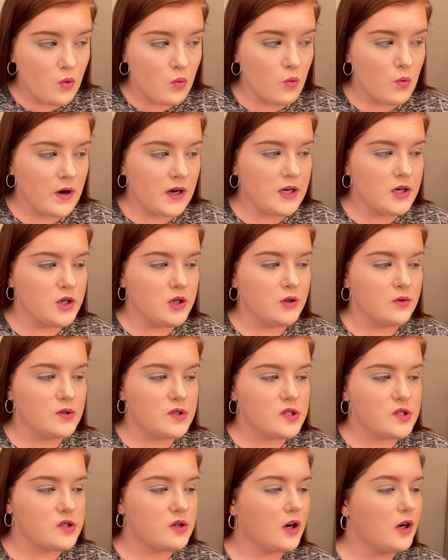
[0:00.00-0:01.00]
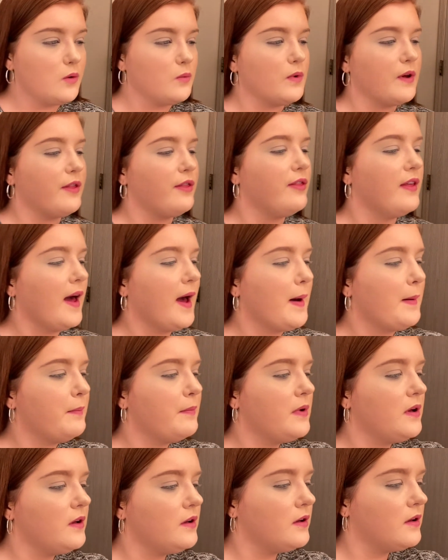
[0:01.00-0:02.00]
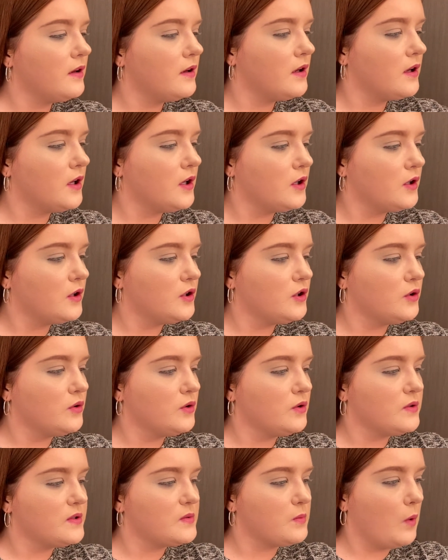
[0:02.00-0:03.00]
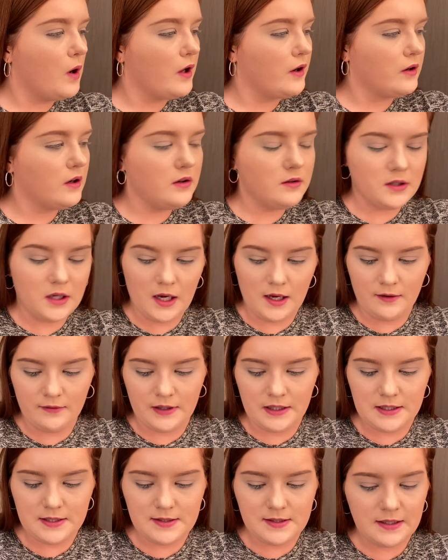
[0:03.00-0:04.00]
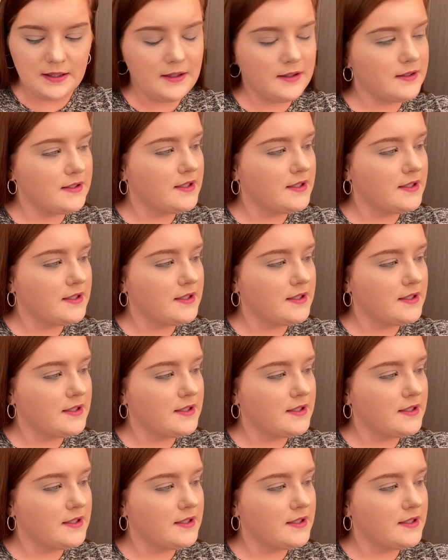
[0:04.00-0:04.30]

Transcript: when you start with them, you use water, obviously.